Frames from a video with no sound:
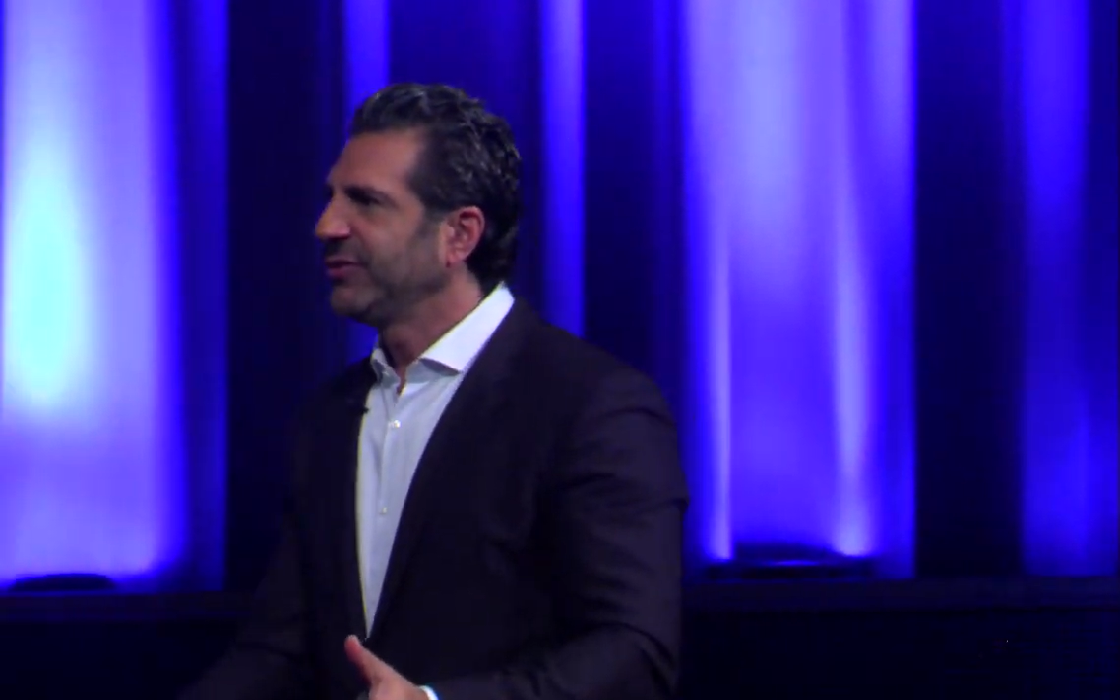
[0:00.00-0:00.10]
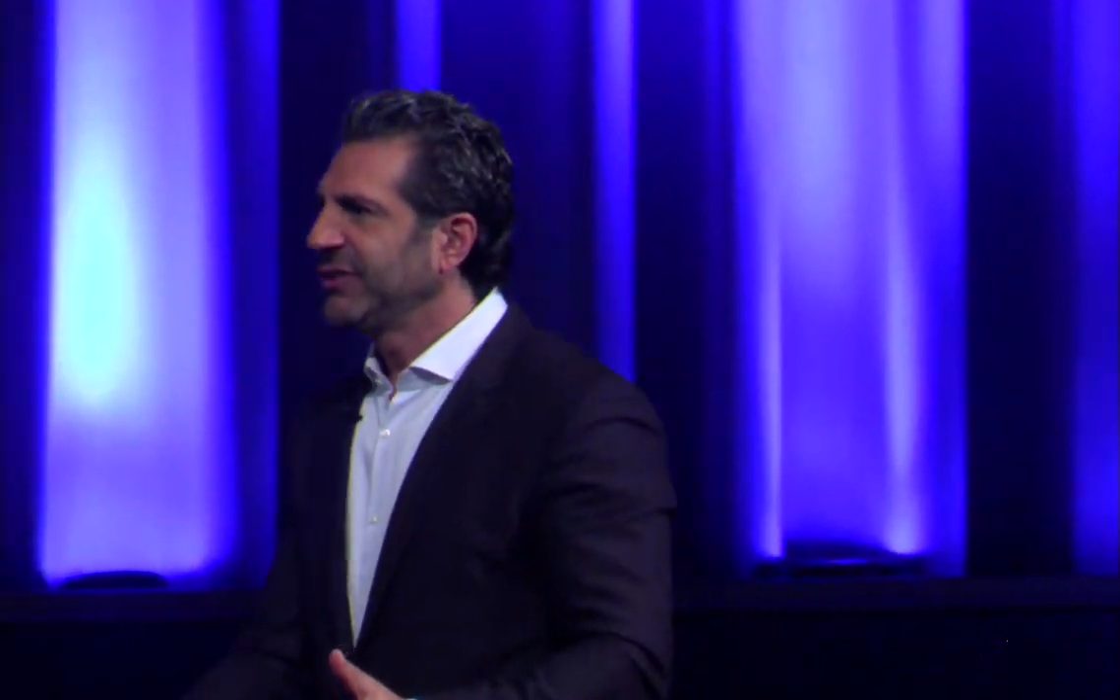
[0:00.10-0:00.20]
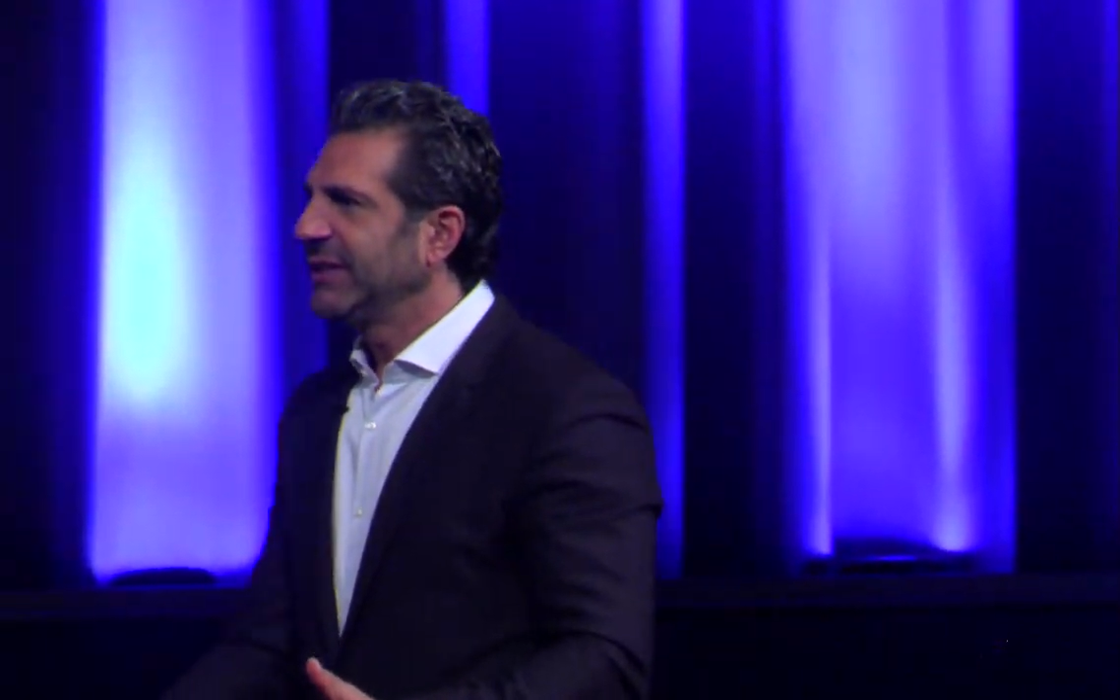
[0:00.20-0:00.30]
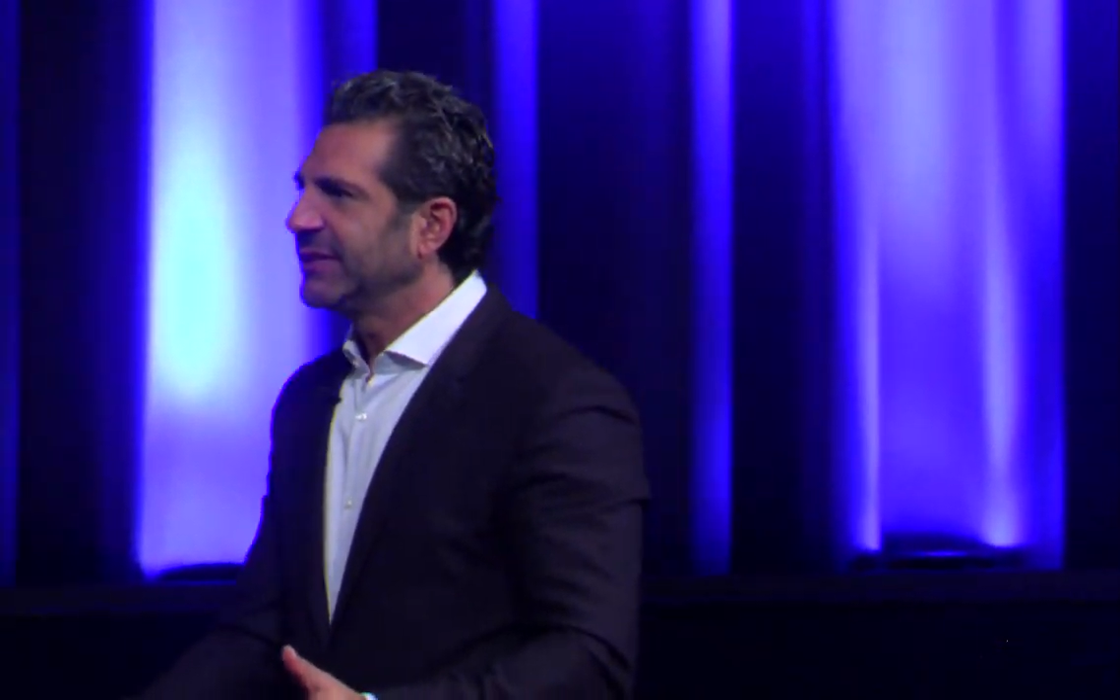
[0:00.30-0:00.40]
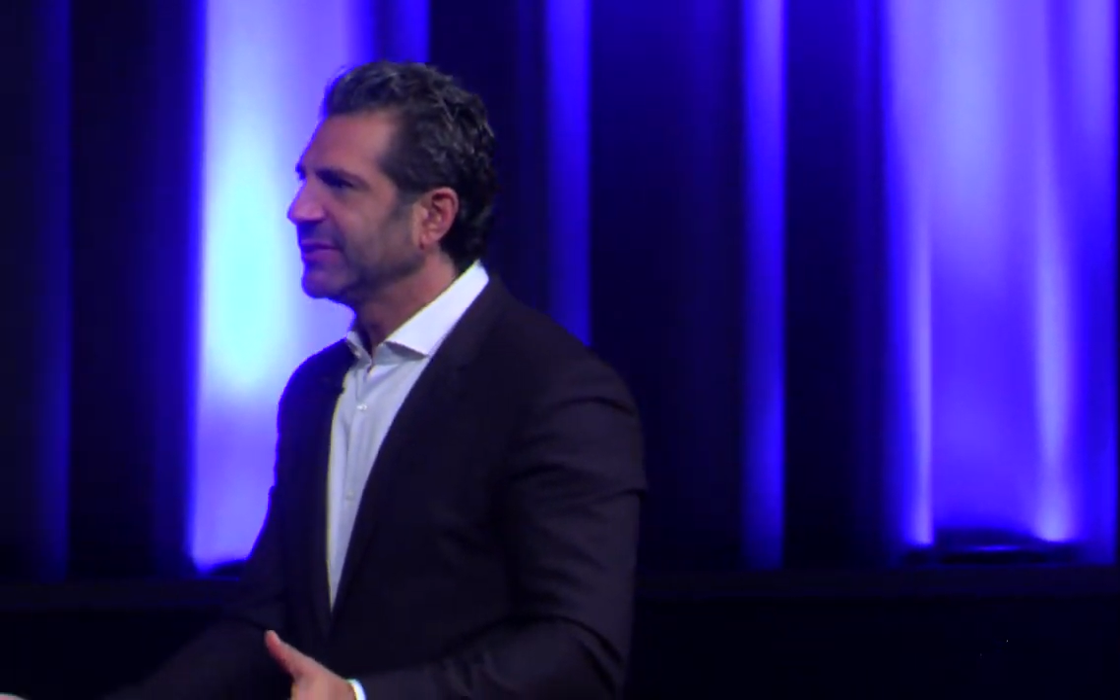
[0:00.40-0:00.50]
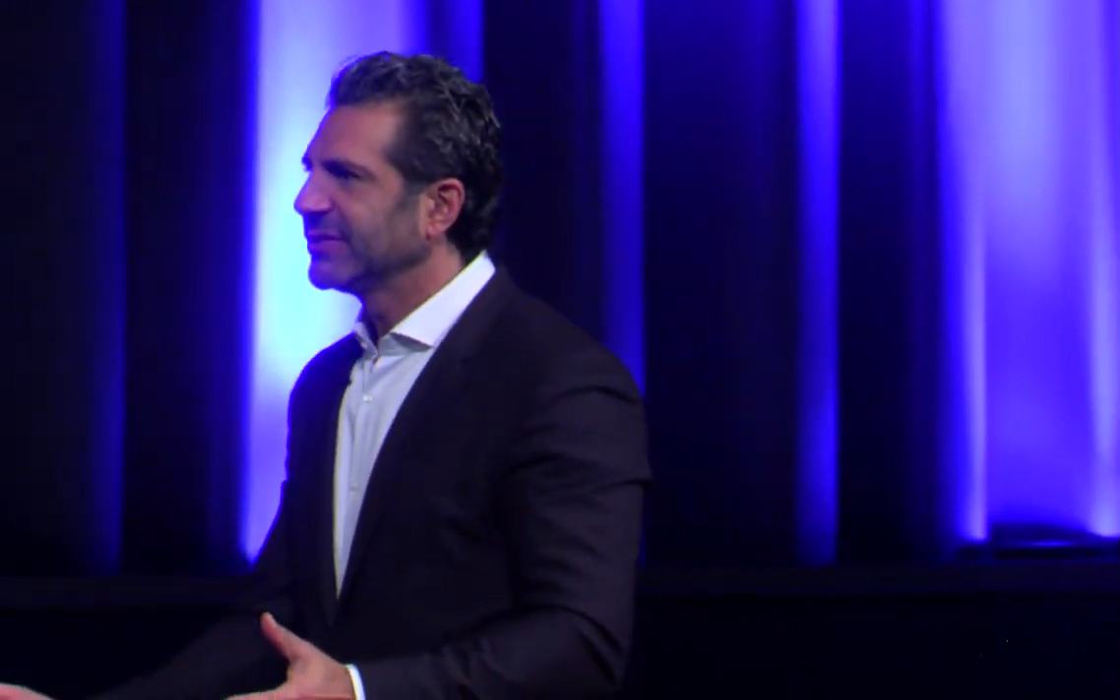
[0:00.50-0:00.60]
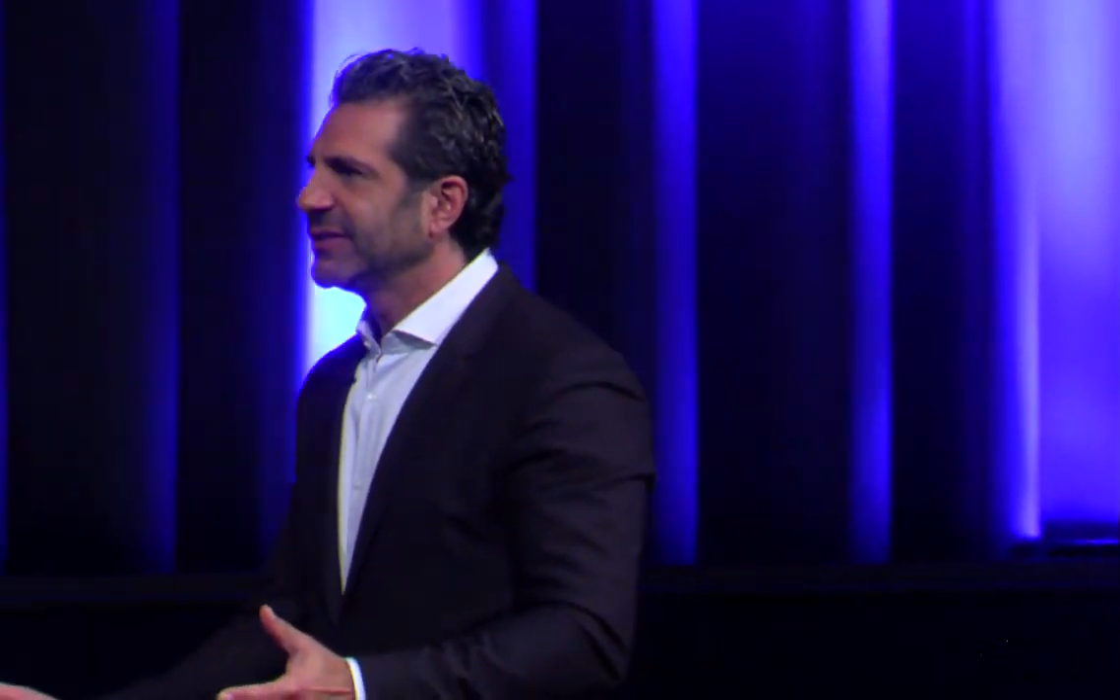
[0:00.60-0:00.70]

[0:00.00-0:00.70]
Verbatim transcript: sins.